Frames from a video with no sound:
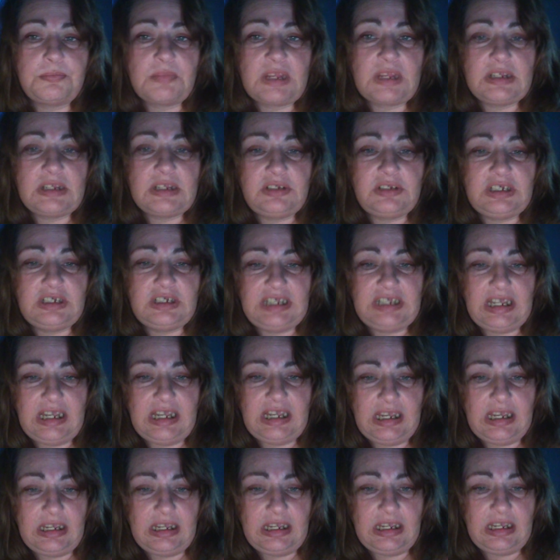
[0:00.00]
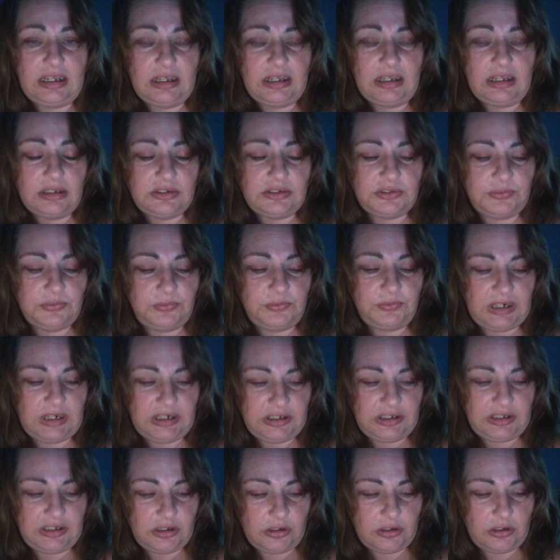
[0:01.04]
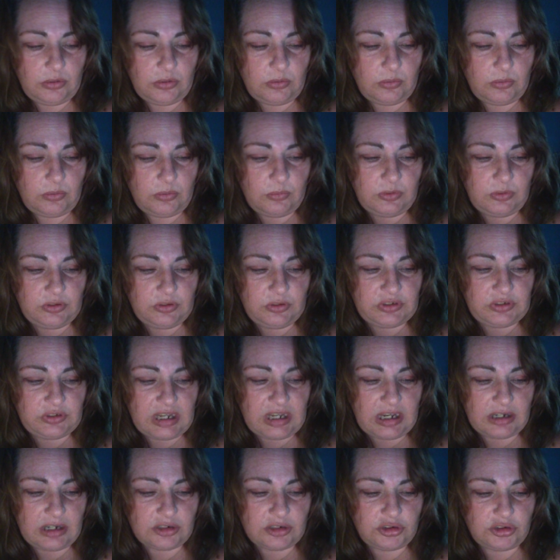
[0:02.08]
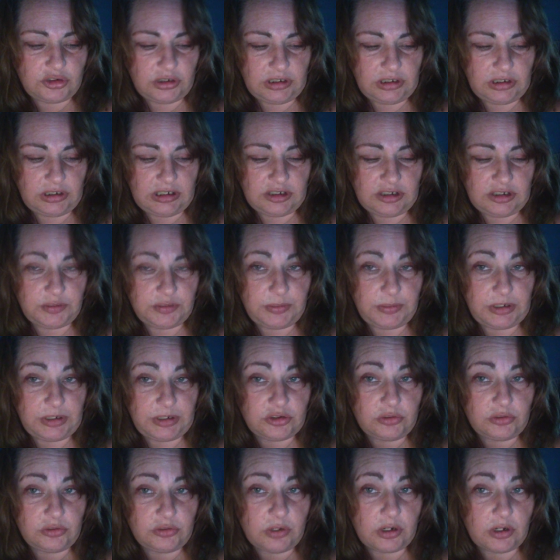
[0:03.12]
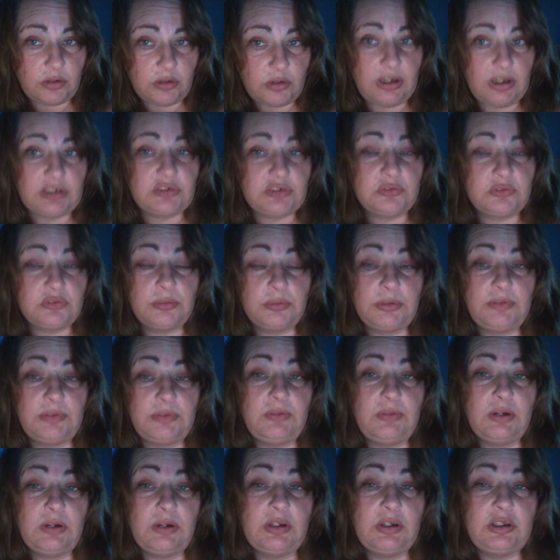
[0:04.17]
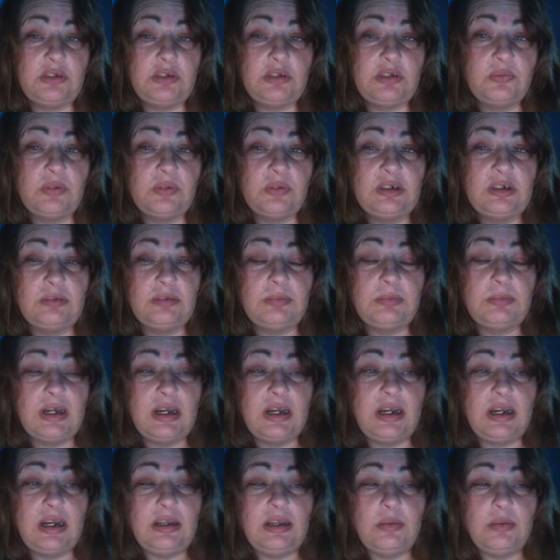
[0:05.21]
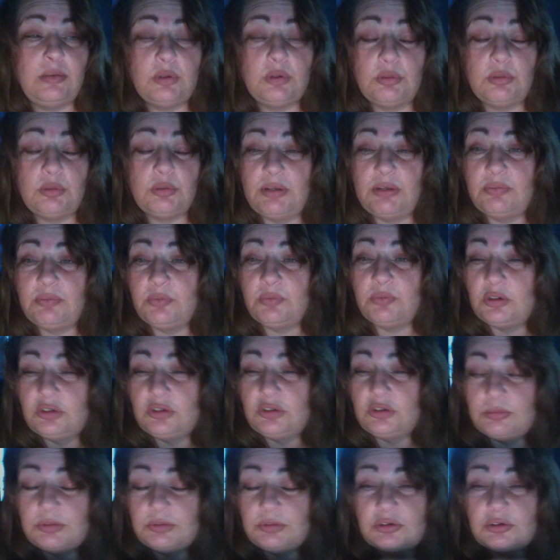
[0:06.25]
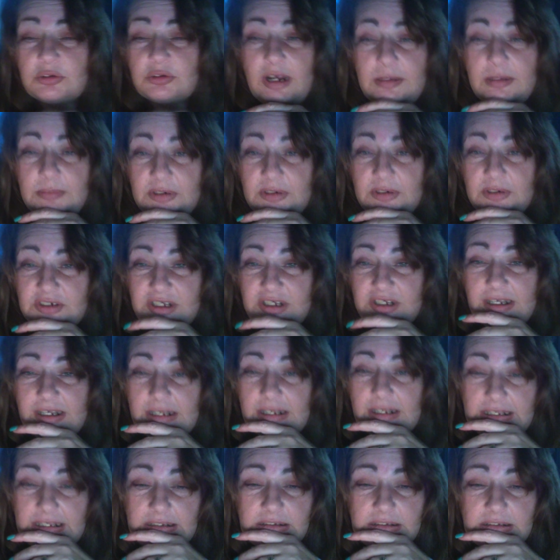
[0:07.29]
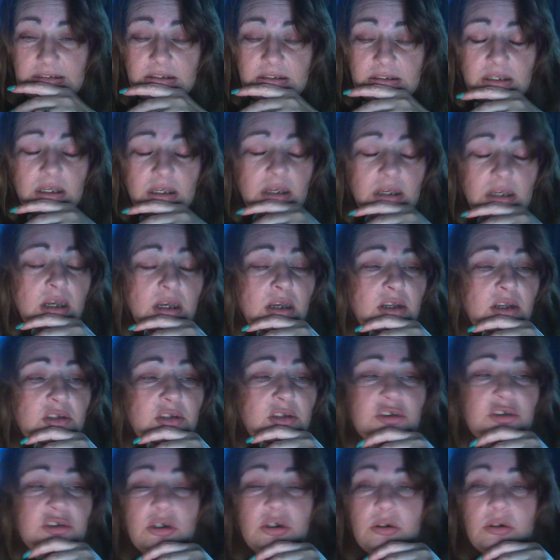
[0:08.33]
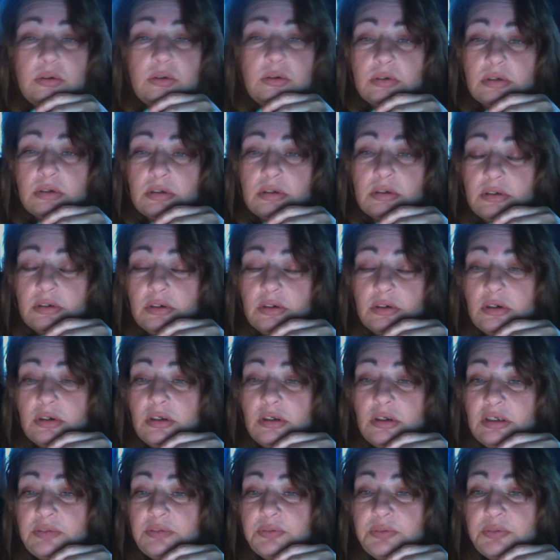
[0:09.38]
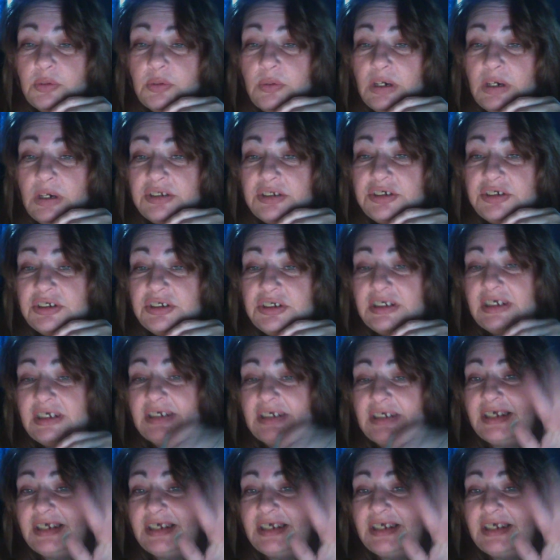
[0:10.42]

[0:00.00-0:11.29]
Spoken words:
Today's video was actually a special request from a very good friend of mine and one of my first subscribers, Kelly. So, girl, if you're watching this,